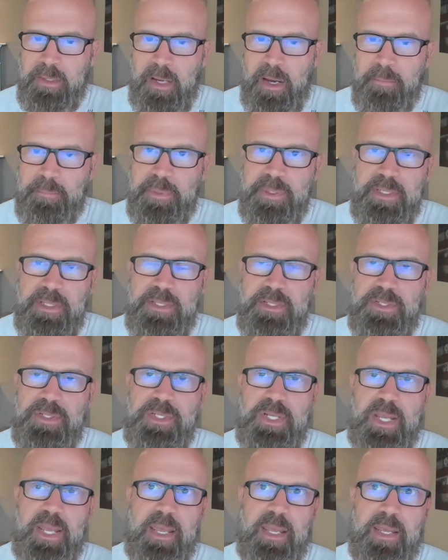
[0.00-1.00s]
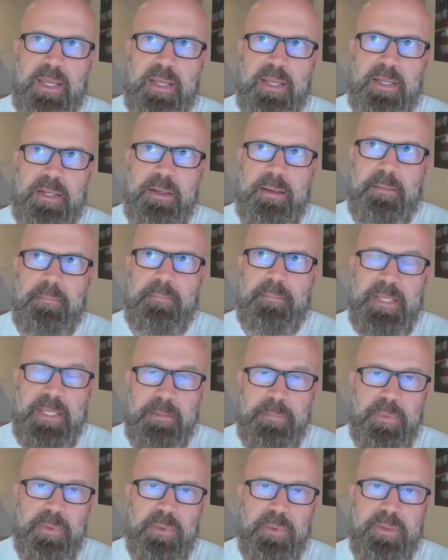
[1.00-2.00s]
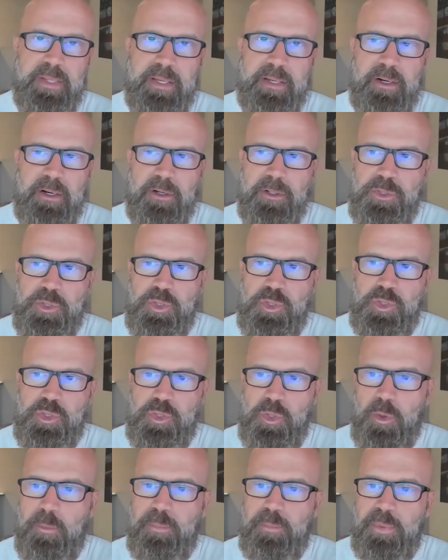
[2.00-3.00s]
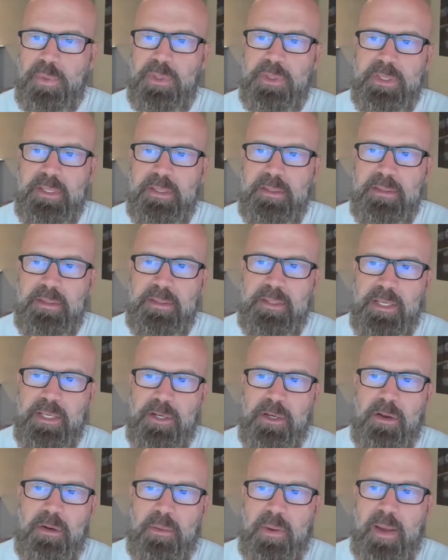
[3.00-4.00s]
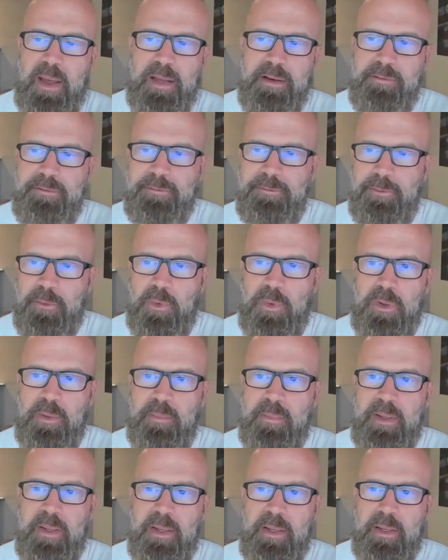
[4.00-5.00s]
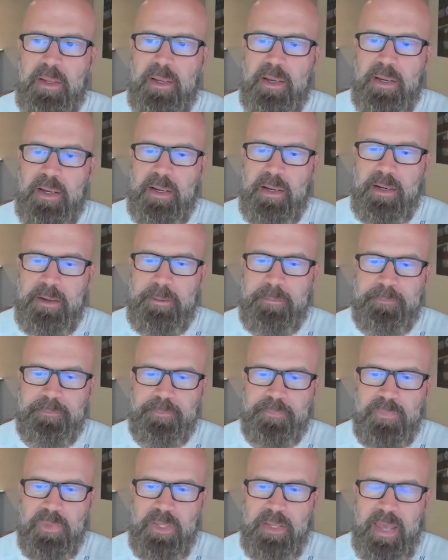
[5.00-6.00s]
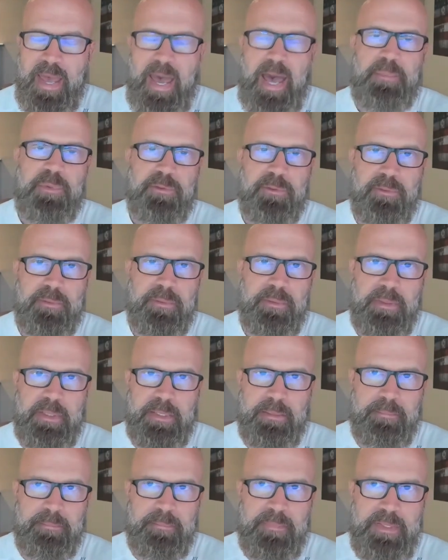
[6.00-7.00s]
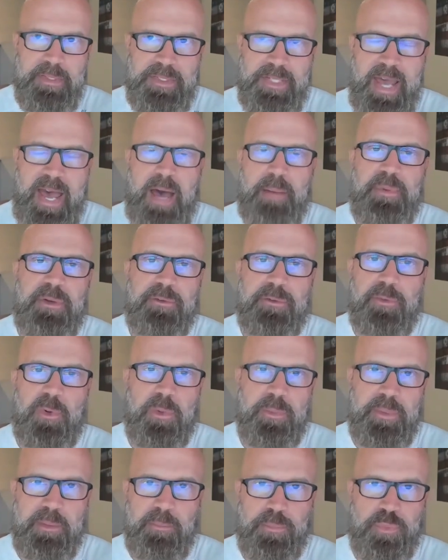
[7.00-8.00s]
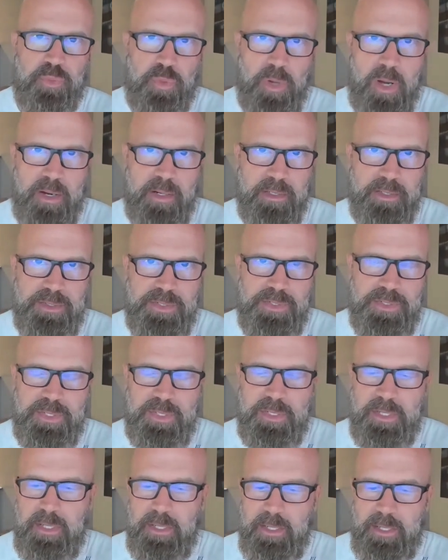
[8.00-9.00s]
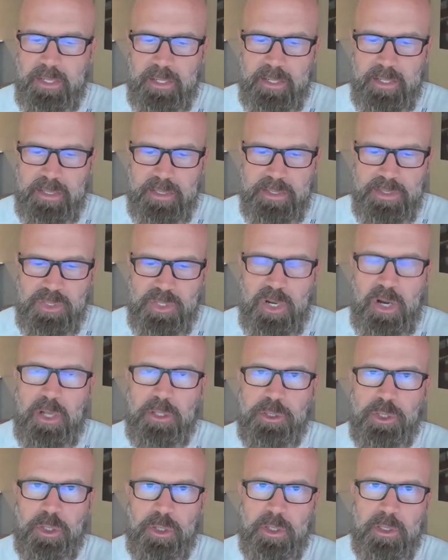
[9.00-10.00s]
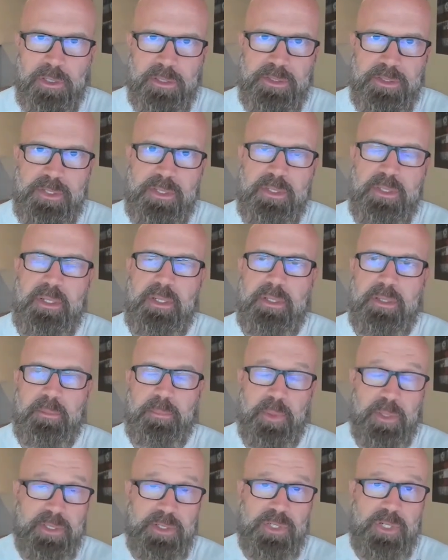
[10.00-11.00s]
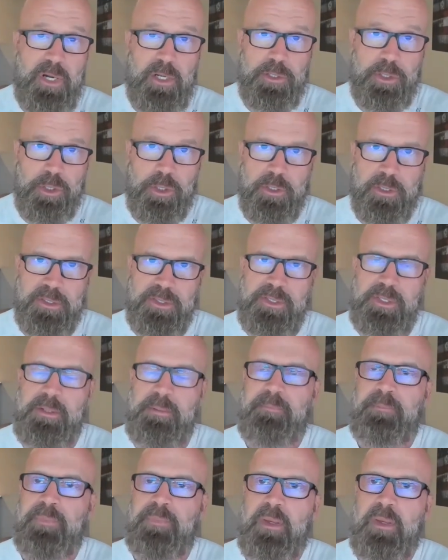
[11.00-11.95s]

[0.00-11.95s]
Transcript: companies and people that are so brilliant that they know how to form um, habit, like these habit forming products, uh, it's called Hooked. The book is called Hooked.